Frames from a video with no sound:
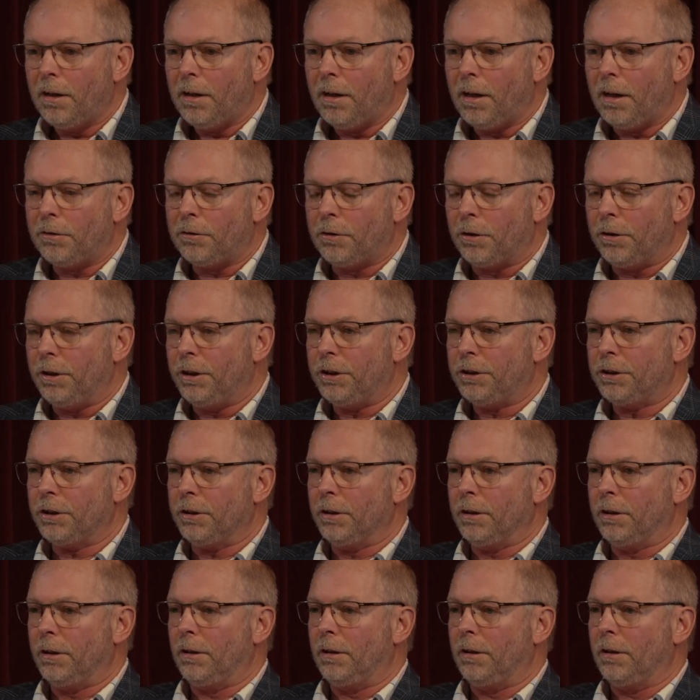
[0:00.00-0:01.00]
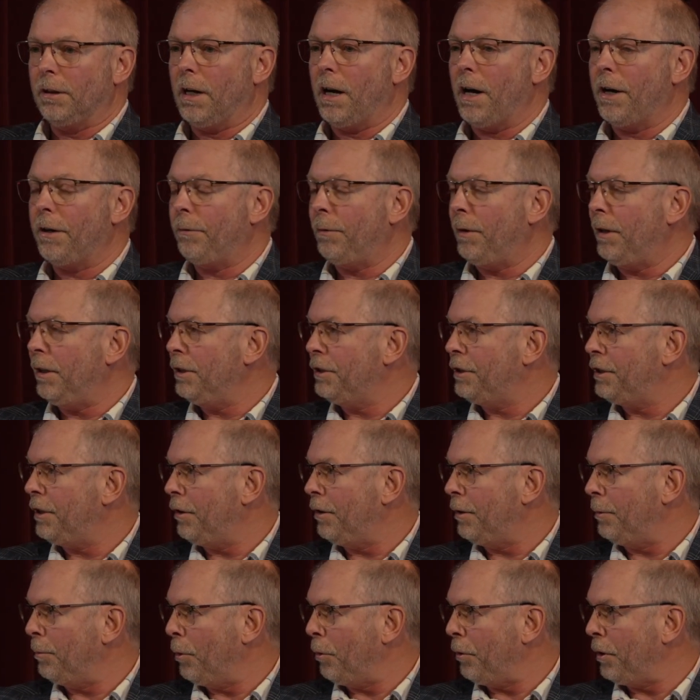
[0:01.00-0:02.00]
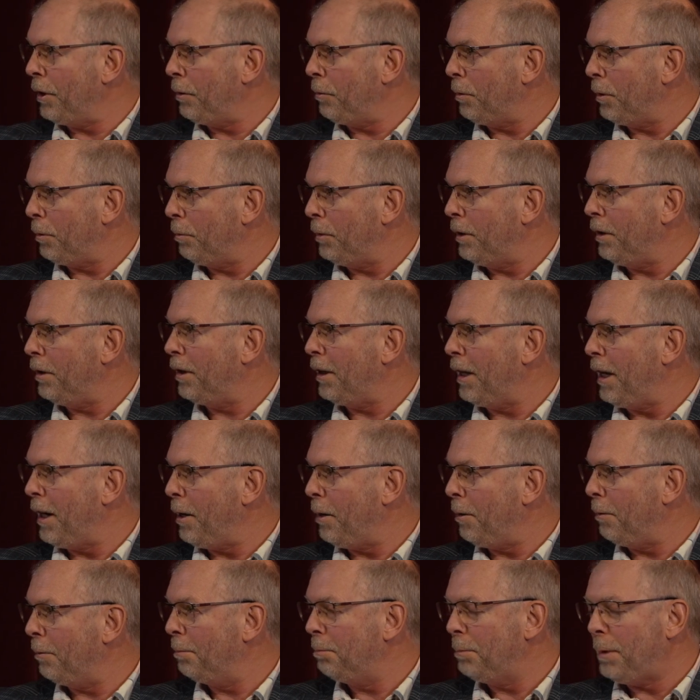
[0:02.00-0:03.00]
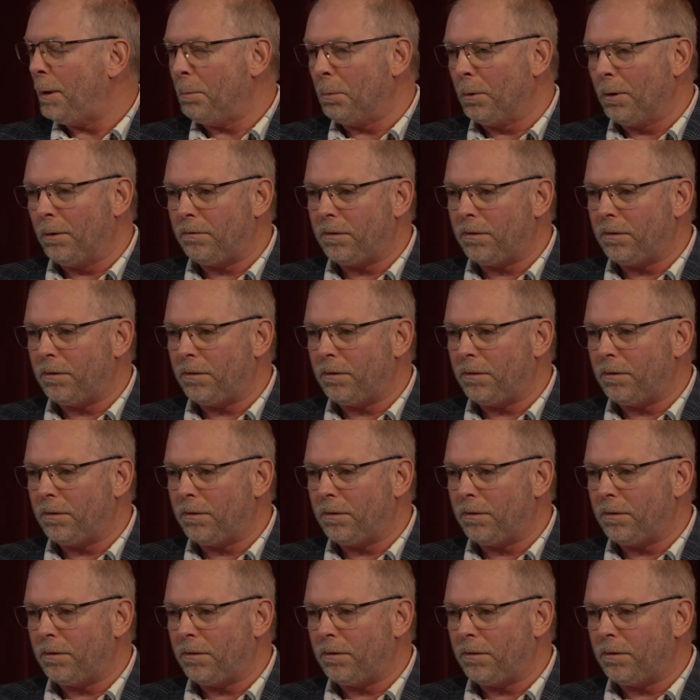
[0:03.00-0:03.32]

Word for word: a traditional honorary ceremony where we allow people